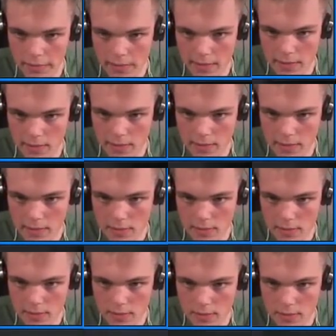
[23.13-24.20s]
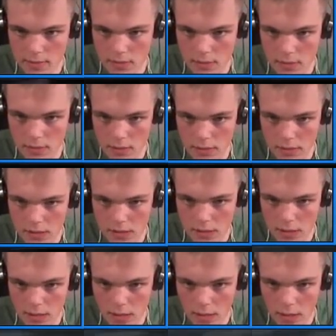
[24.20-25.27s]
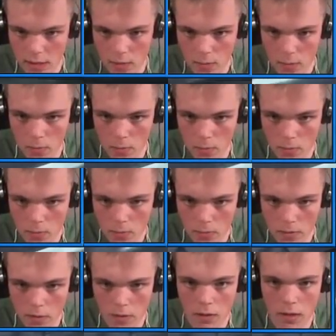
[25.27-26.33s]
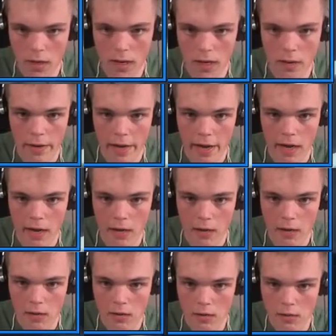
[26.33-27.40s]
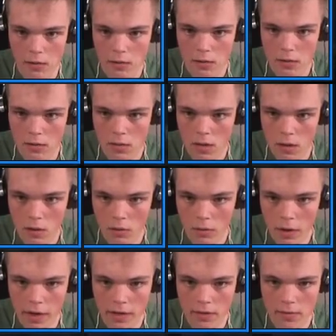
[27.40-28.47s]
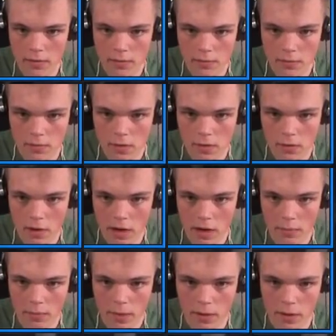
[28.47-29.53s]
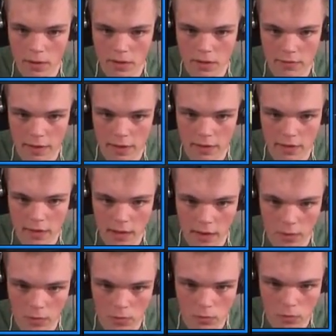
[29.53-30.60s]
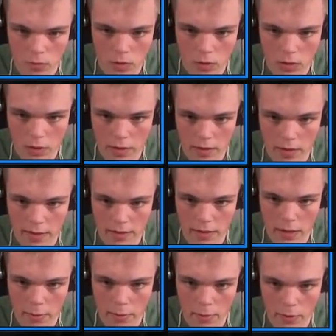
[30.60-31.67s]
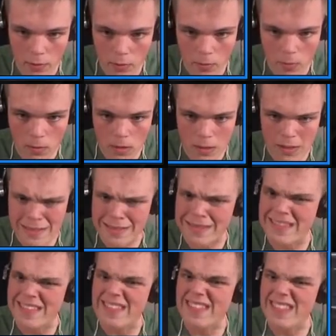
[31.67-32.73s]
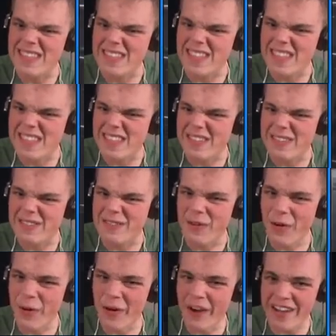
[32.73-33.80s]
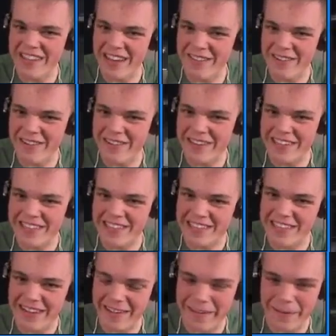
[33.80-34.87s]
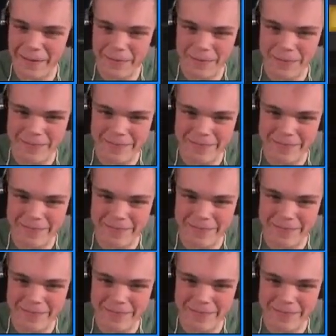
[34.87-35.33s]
because... Hello. Hello there. Alright. Alright, by the looks of things. Hello. Collect ethanol. For whatever reason. Um,